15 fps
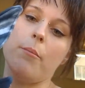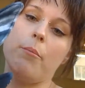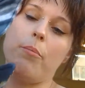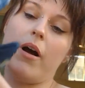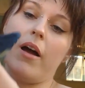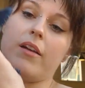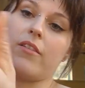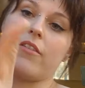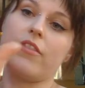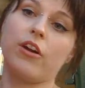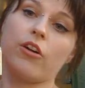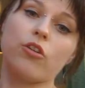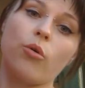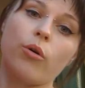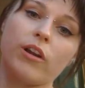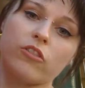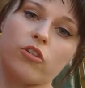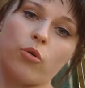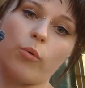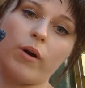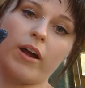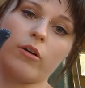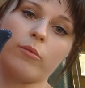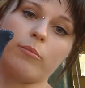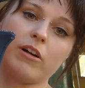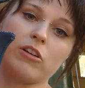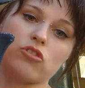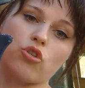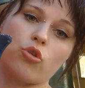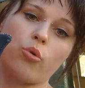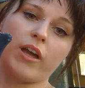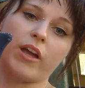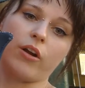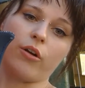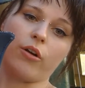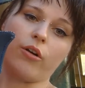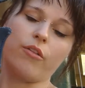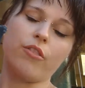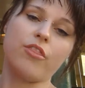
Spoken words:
but they're going to wear much quicker